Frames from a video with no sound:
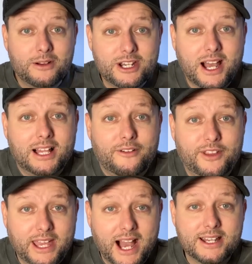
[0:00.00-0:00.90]
Charlo for
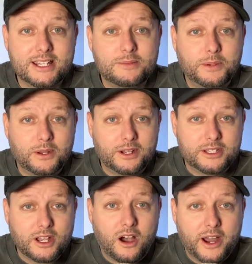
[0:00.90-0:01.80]
the Undisputed
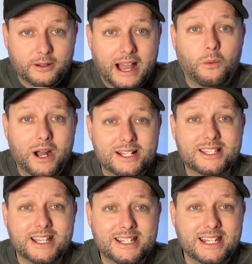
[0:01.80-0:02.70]
title at
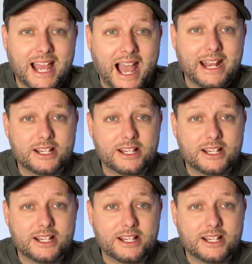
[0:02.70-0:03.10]
168.